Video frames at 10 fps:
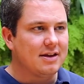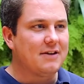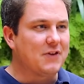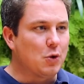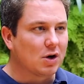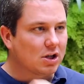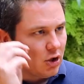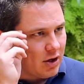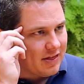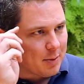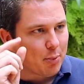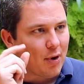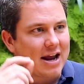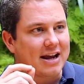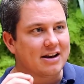if you were to look in the
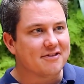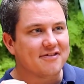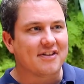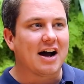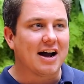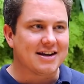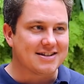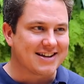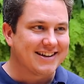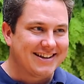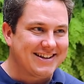brain and find